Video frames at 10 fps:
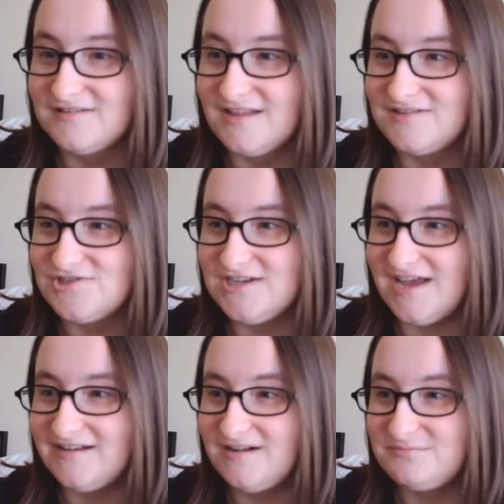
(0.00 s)
And she
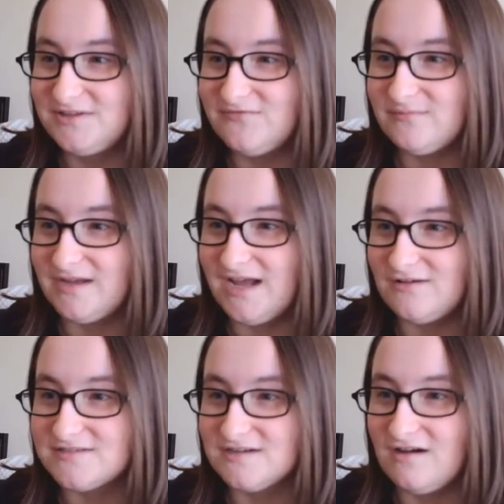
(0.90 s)
ended up leaving my
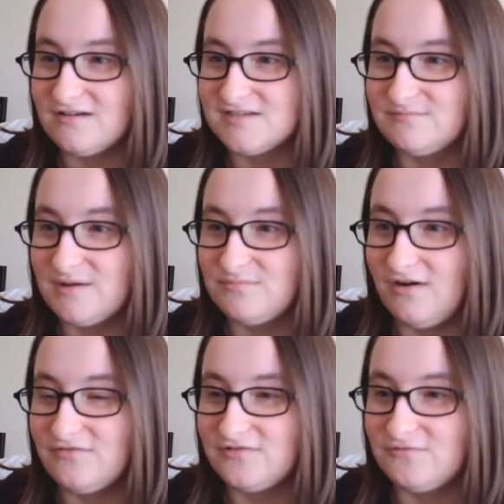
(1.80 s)
house and causing my
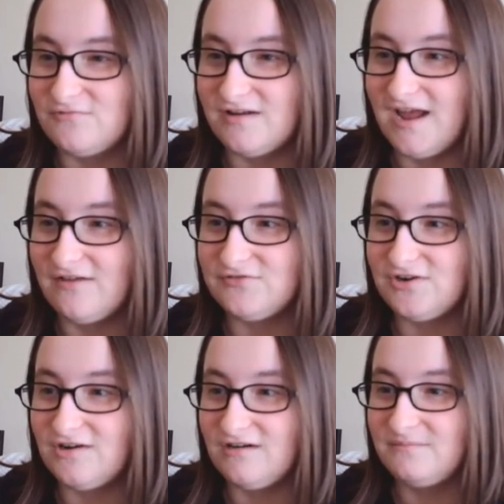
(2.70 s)
brother to run
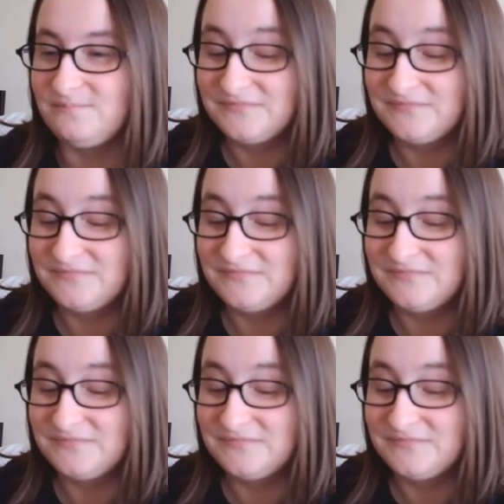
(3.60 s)
after her.